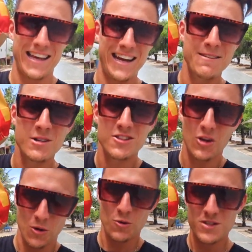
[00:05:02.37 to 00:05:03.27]
Get a
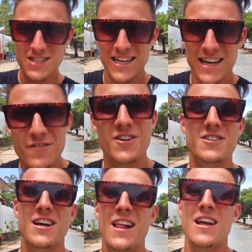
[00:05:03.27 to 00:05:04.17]
McDonald's
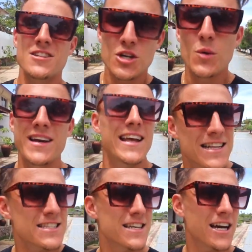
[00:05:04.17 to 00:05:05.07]
delivered to an
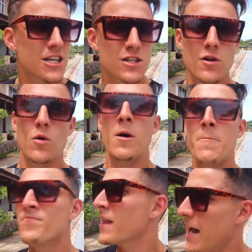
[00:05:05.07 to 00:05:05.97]
international
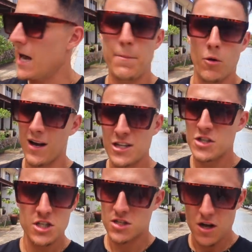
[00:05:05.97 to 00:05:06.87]
airport. I
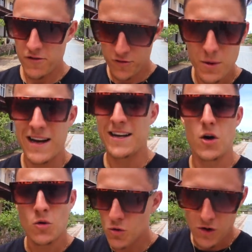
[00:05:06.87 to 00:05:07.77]
literally just threw it in
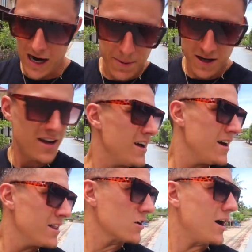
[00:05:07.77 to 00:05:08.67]
on grab.
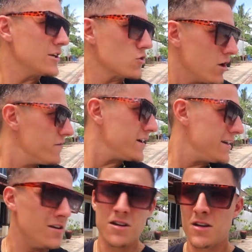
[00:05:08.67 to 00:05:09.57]
The guy drove
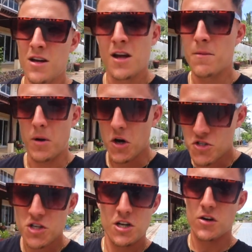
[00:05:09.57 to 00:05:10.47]
in,
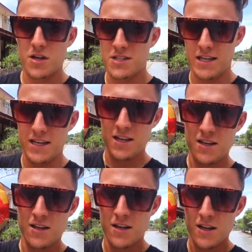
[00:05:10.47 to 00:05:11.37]
past security,
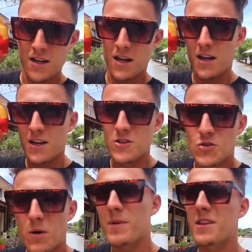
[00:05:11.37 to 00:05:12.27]
and
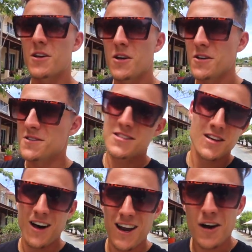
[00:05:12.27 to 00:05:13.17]
dropped me the goods.
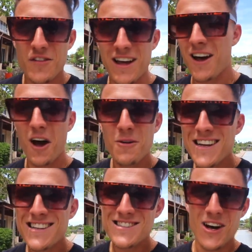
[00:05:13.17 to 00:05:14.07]
I love it.
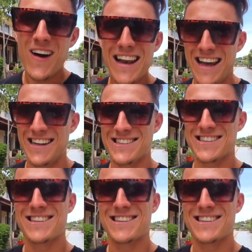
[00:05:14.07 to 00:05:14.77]
Only in Thailand.